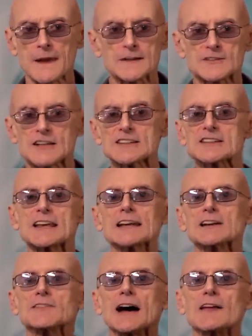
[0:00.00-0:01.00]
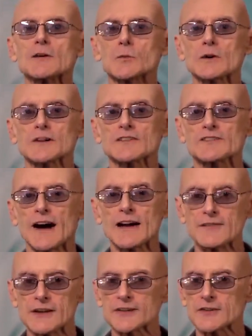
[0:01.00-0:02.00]
Just think of how the world
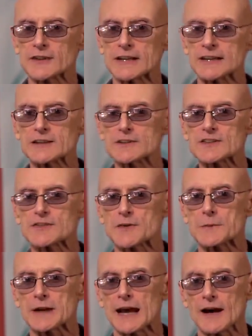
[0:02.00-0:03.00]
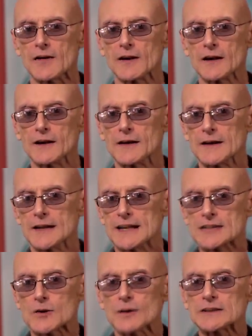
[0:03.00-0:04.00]
500 years from now
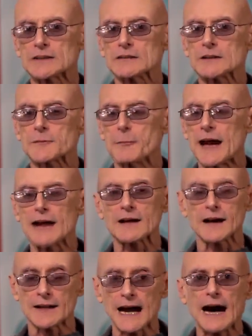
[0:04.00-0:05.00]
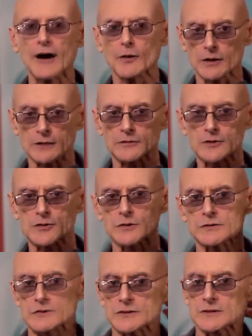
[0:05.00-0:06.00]
is going to look back on our
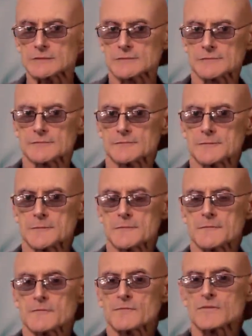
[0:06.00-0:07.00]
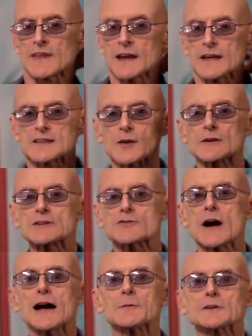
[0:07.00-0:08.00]
truths. So in
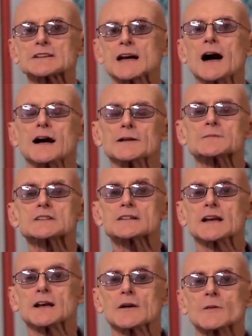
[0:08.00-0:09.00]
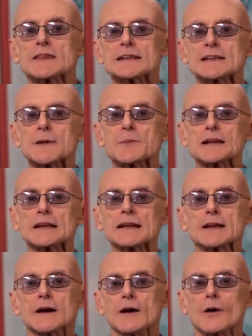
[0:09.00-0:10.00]
tribal times, with a
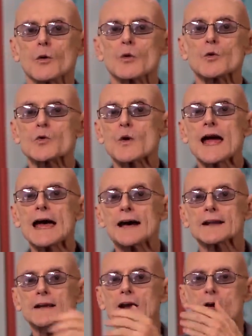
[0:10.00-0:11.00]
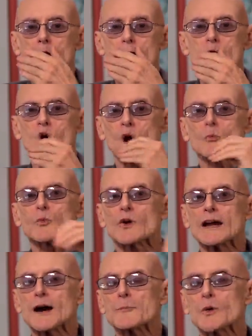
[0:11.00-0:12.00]
typically red
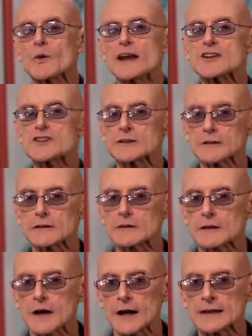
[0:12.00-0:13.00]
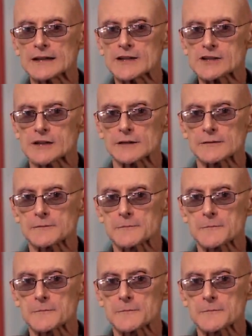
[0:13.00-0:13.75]
pre-operational cognition,